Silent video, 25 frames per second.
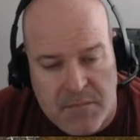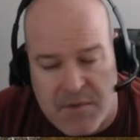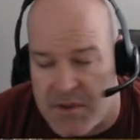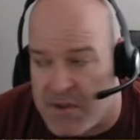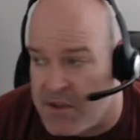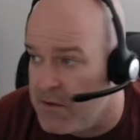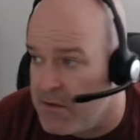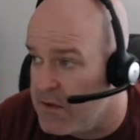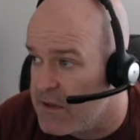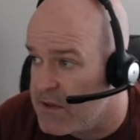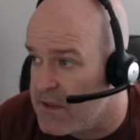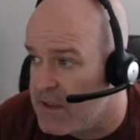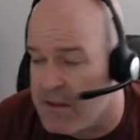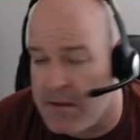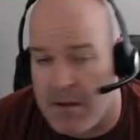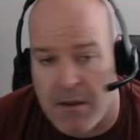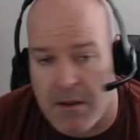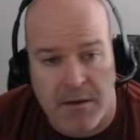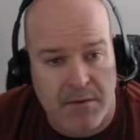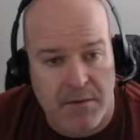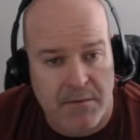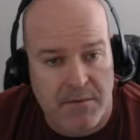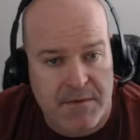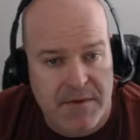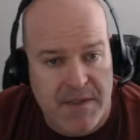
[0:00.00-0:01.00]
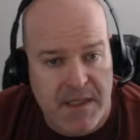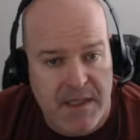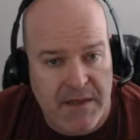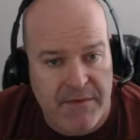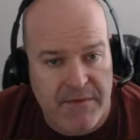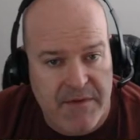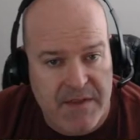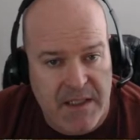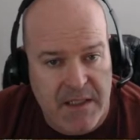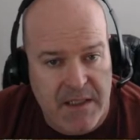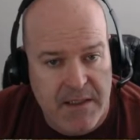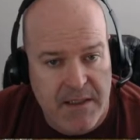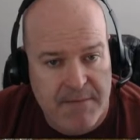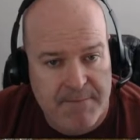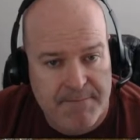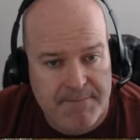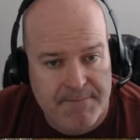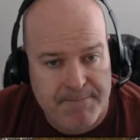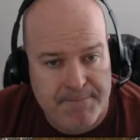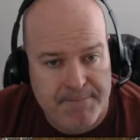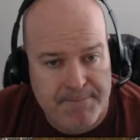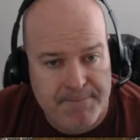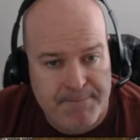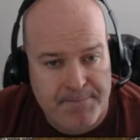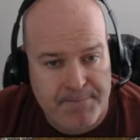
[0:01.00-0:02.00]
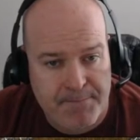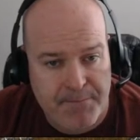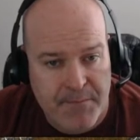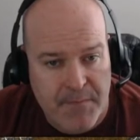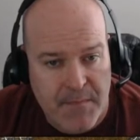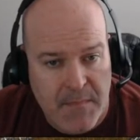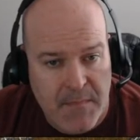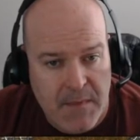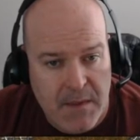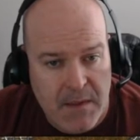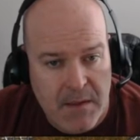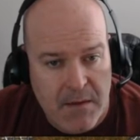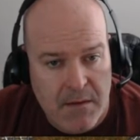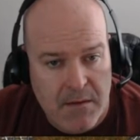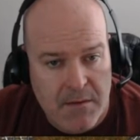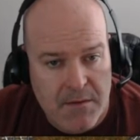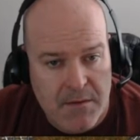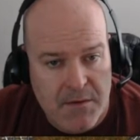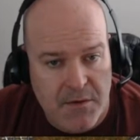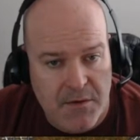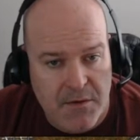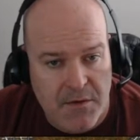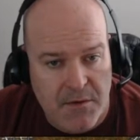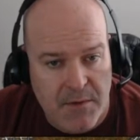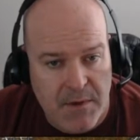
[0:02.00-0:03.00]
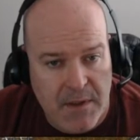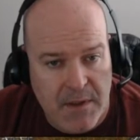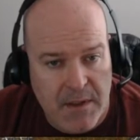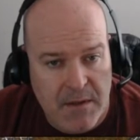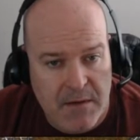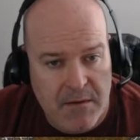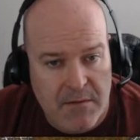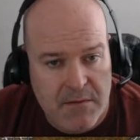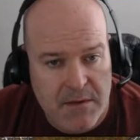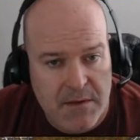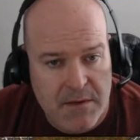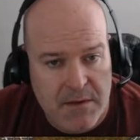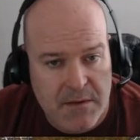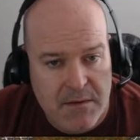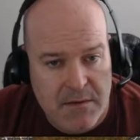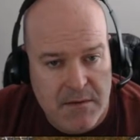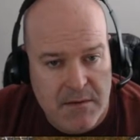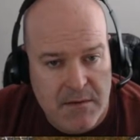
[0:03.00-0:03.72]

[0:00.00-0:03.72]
as soon as this auto save is done. Turn it around